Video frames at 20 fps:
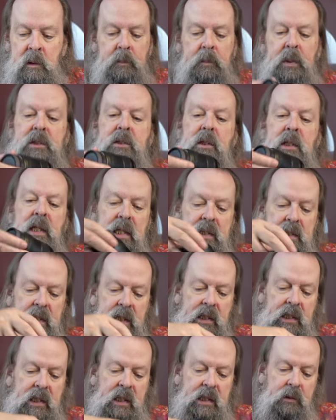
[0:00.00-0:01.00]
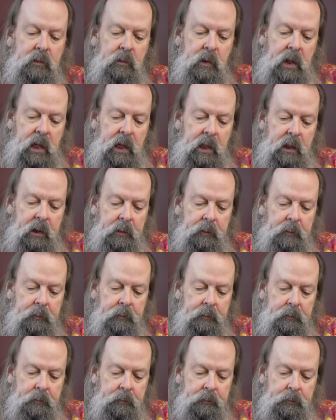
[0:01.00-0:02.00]
put your lens in this way.
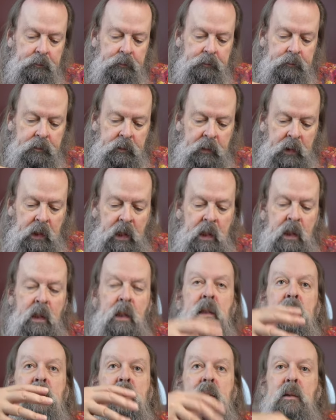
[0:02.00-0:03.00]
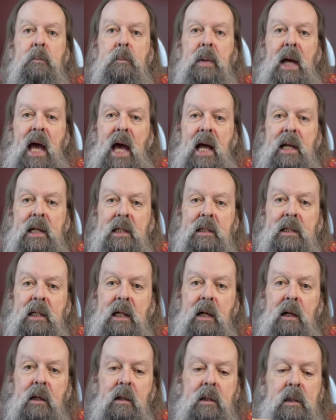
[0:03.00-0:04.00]
So the padding
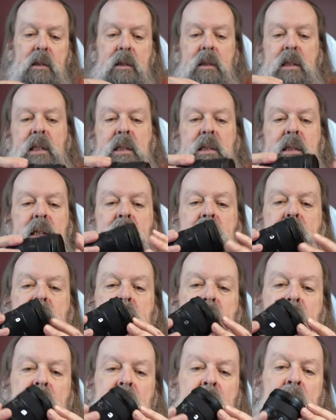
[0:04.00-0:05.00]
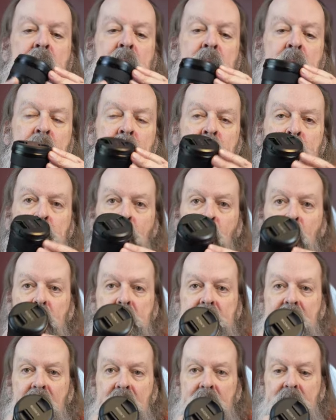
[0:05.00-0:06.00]
there, because this is the more
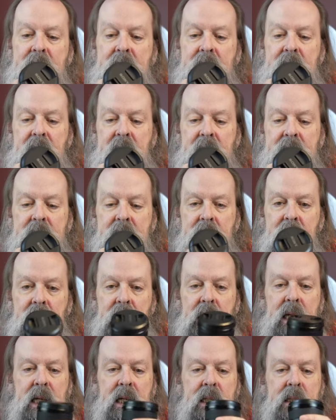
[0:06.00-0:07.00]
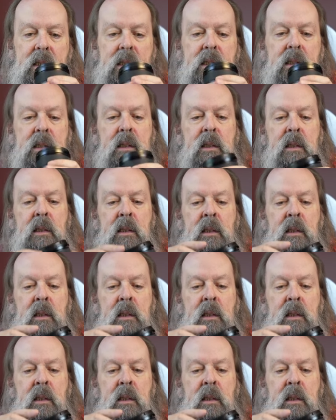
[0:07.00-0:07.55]
delicate end of the lens.